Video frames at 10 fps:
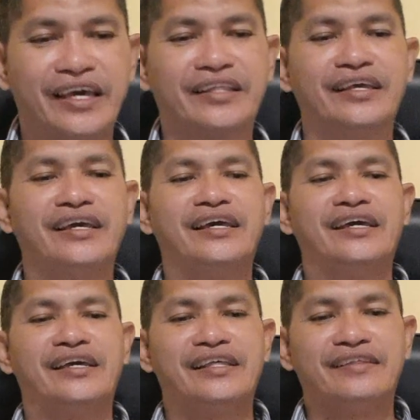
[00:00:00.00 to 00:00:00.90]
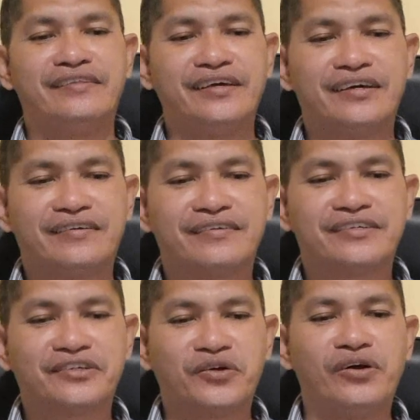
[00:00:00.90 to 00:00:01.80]
that their
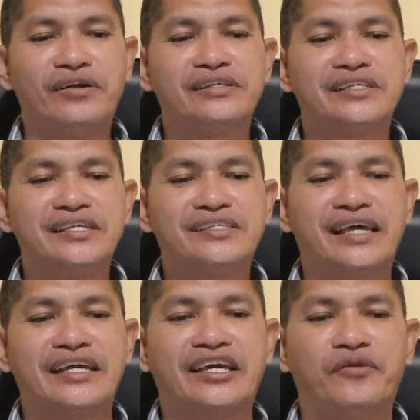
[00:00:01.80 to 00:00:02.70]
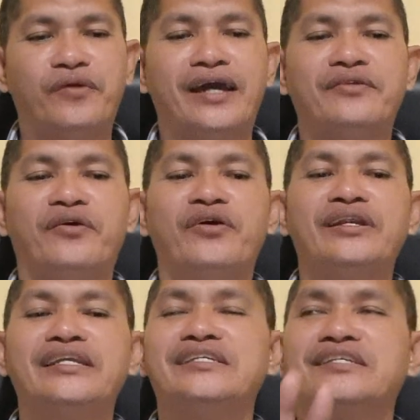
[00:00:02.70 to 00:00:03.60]
scores in cycle 1 only